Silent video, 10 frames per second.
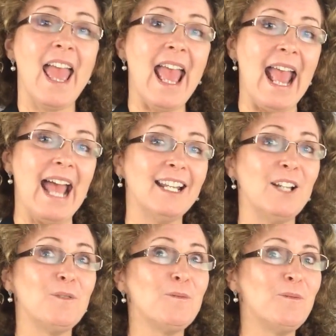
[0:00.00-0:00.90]
And
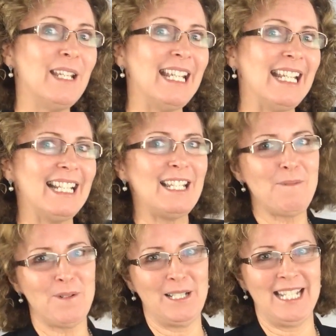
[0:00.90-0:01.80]
I'd really
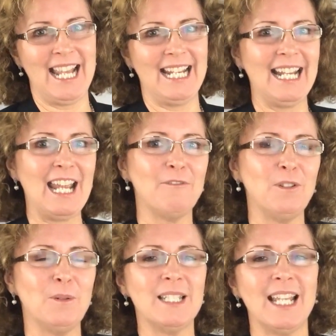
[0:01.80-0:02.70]
appreciate it if you
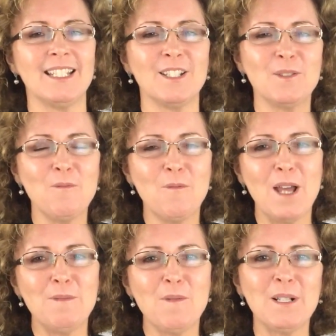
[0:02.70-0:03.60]
would take just
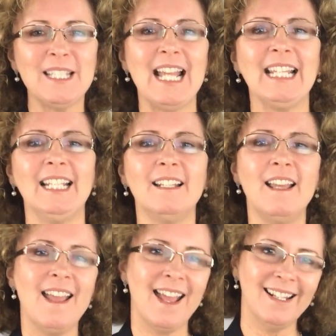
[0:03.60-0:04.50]
one more second
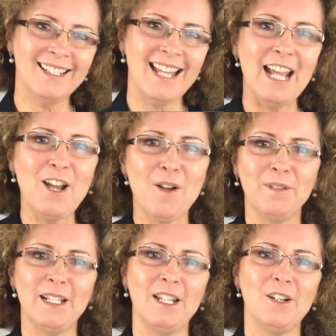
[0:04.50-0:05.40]
and like our
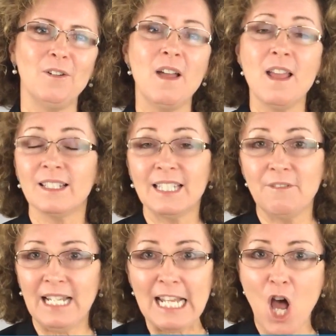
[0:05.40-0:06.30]
video, leave
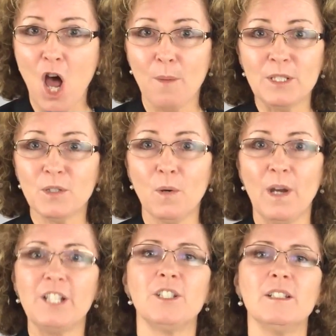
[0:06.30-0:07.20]
any comments or
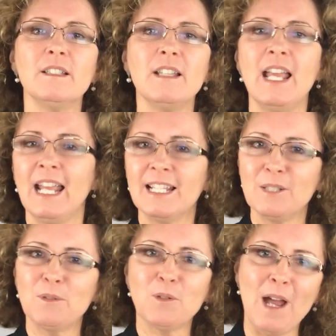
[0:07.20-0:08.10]
questions, and
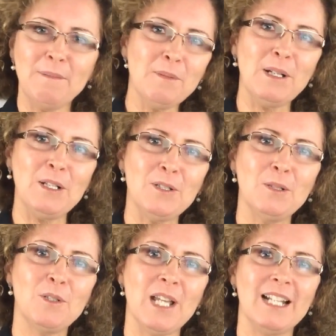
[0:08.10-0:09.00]
subscribe to my YouTube
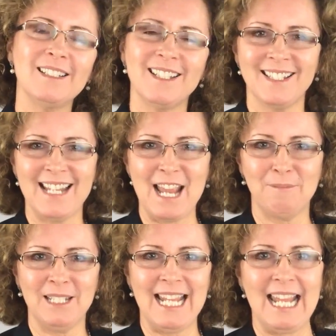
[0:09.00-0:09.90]
channel to stay up
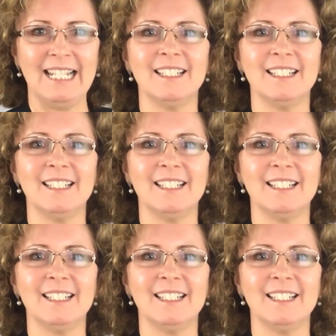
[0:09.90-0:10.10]
to date.